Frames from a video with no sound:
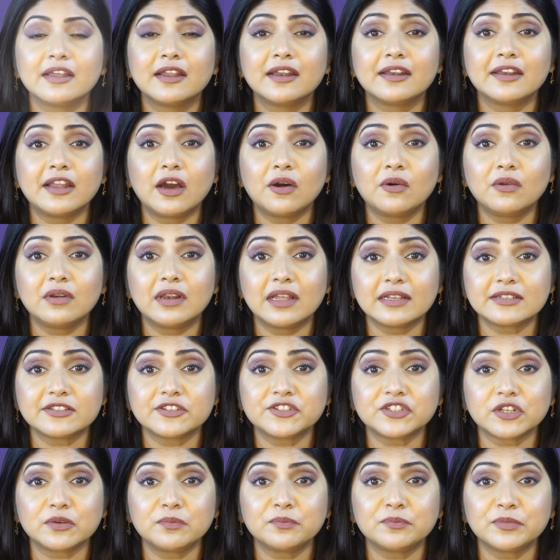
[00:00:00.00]
Now
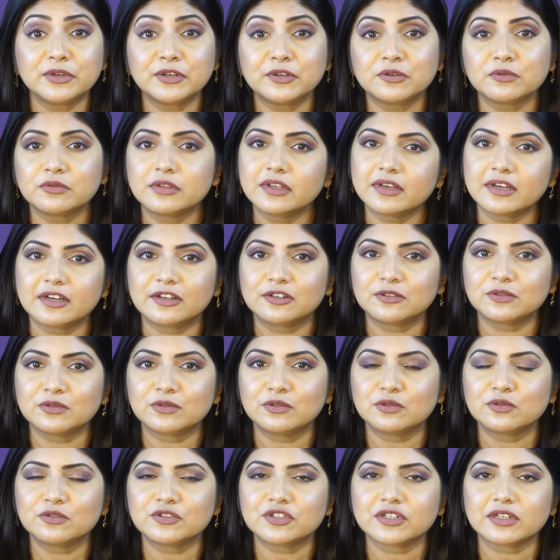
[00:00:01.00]
let's jump into the
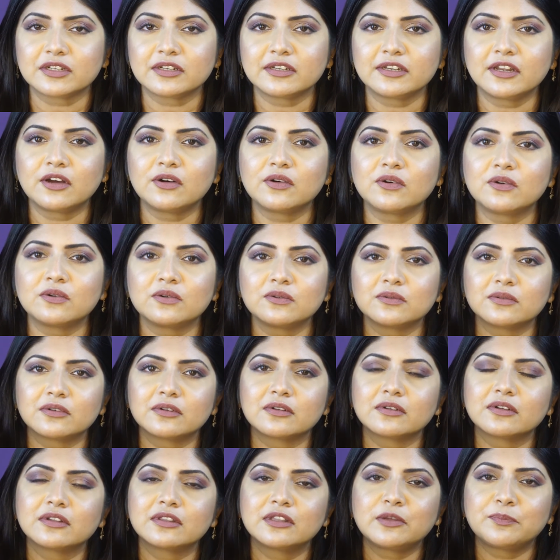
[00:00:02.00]
conclusion. Now
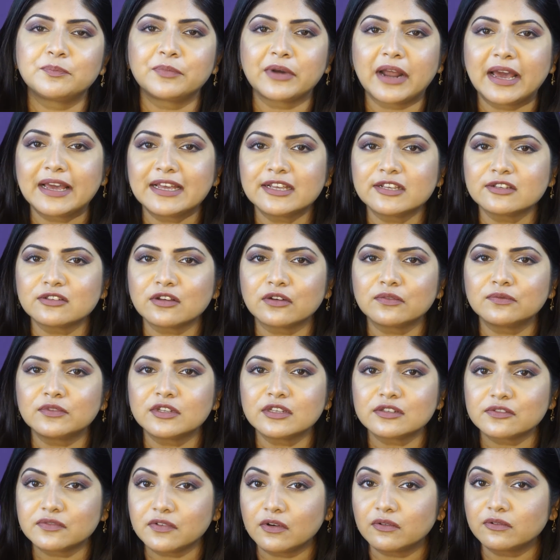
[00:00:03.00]
The price of
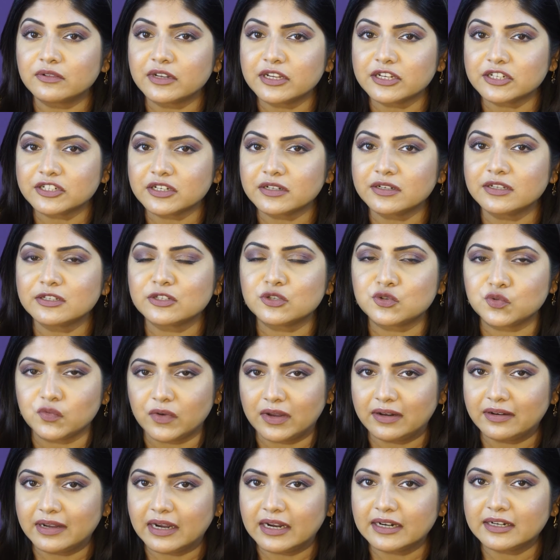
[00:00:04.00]
this foundation is
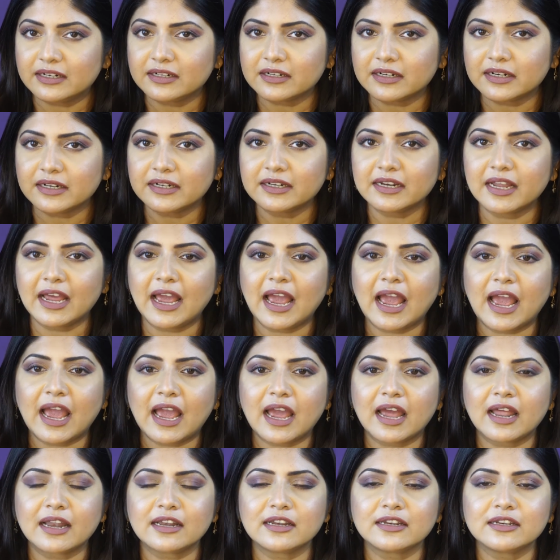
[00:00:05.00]
1200
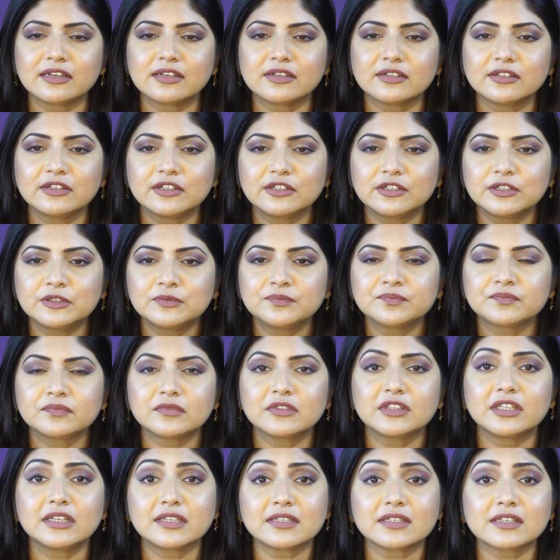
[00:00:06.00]
and
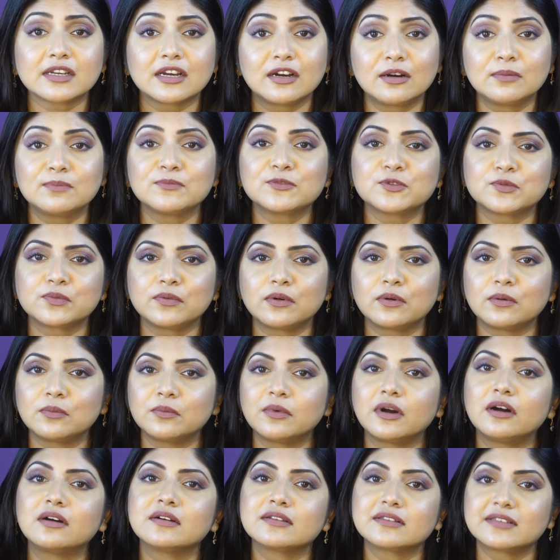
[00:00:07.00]
this comes
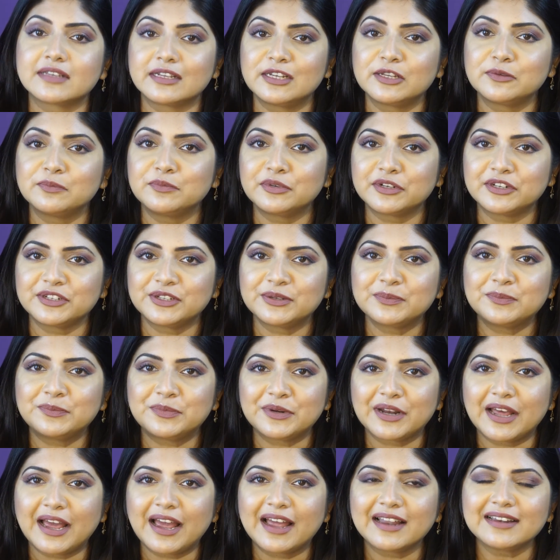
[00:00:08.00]
from a celebrity
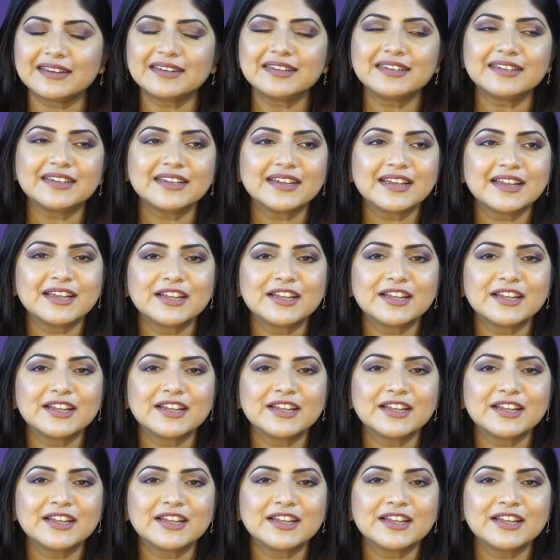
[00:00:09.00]
brand.